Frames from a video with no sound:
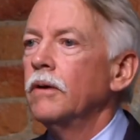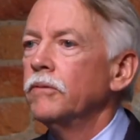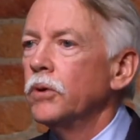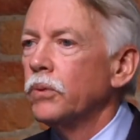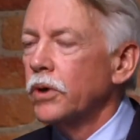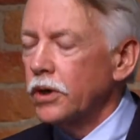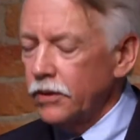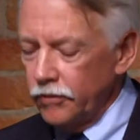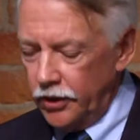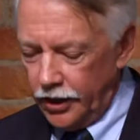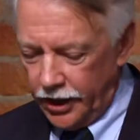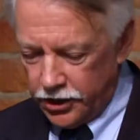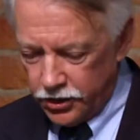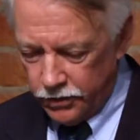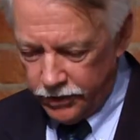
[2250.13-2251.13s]
of the work of the
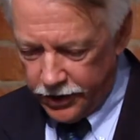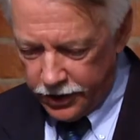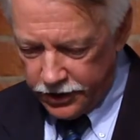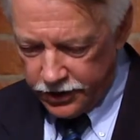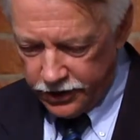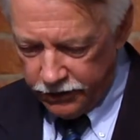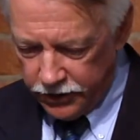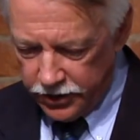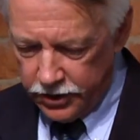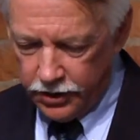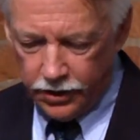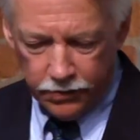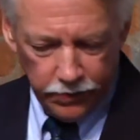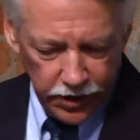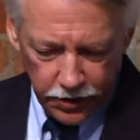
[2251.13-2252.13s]
National Park Service
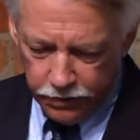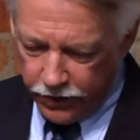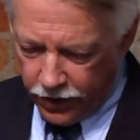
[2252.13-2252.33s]
and our many